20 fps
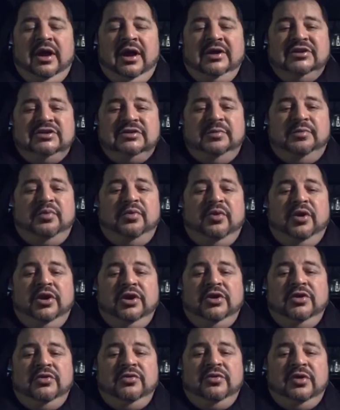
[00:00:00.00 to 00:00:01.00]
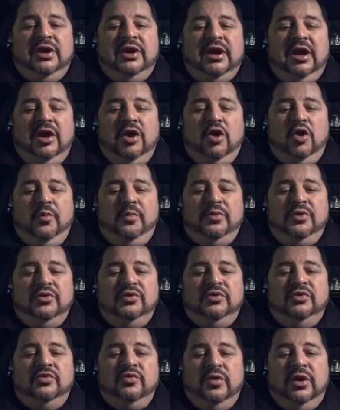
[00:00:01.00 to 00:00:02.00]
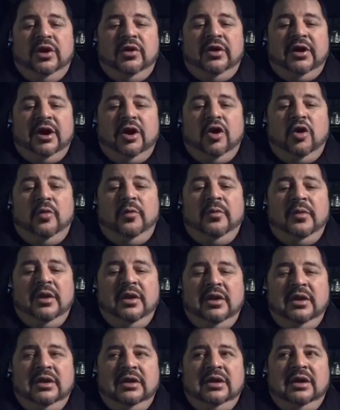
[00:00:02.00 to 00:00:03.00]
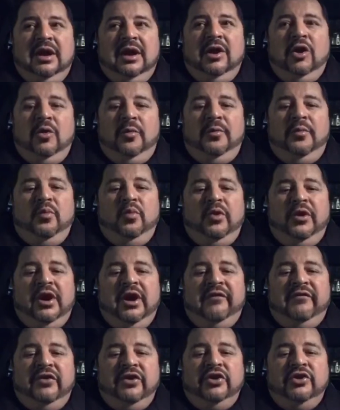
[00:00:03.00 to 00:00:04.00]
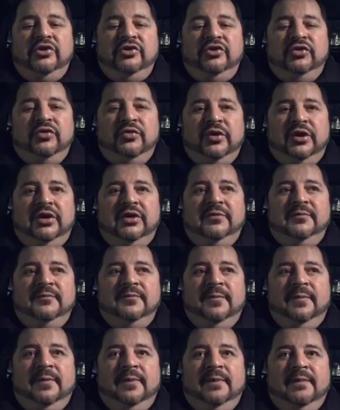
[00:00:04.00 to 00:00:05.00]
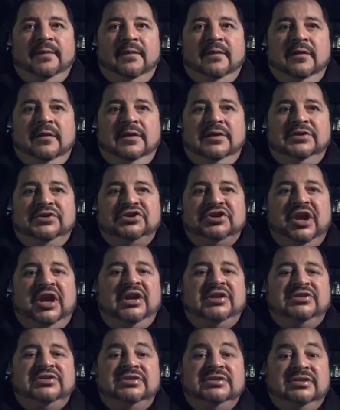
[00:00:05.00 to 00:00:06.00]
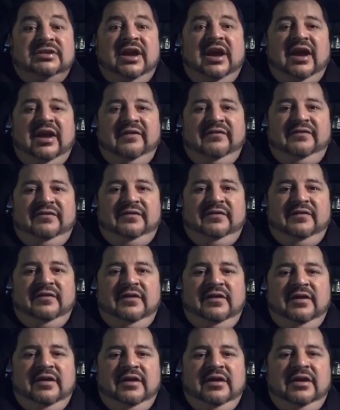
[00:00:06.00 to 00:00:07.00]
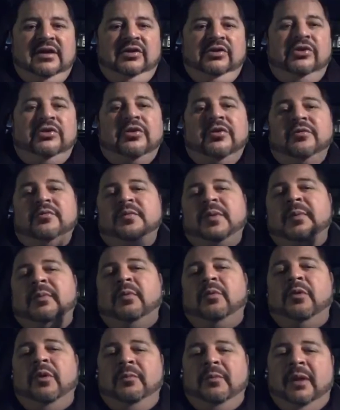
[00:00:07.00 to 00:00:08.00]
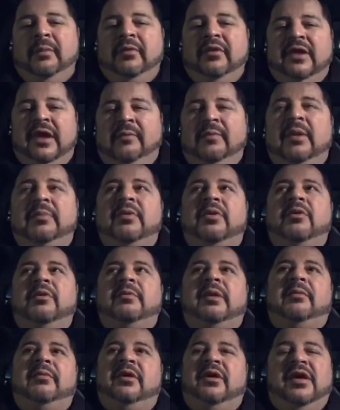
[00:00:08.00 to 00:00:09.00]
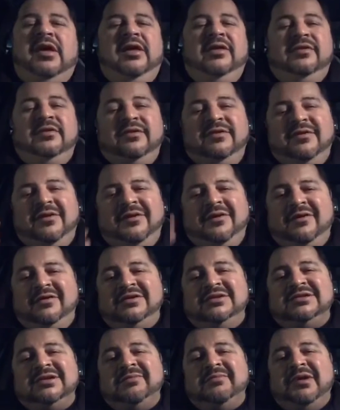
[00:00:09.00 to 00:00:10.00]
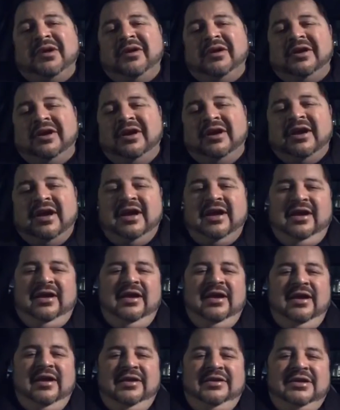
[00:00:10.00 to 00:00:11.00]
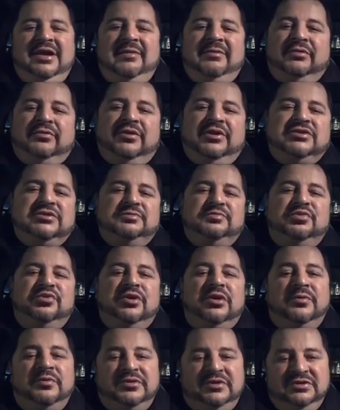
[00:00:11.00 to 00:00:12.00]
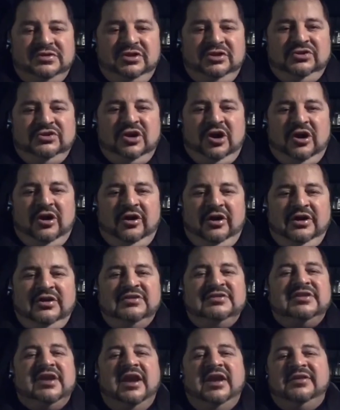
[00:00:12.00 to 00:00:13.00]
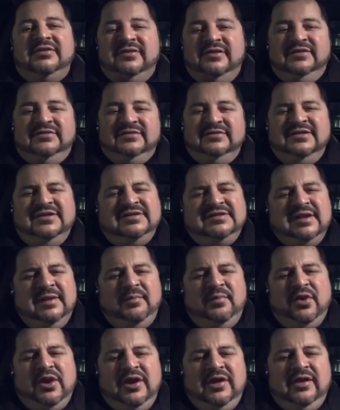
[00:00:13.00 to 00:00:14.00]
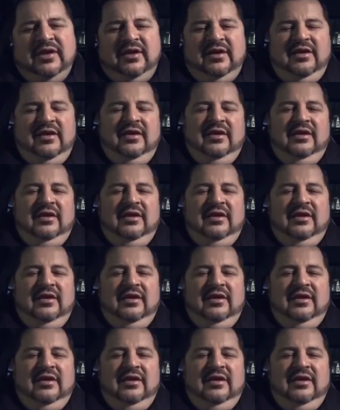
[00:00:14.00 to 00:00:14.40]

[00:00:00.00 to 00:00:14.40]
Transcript: I support you, and I hope you do well, and I hope whatever you're doing changes lives. People will remember that. People will remember that. Oh, this American guy came across the border with his guitar and he sang to us. Si se puede.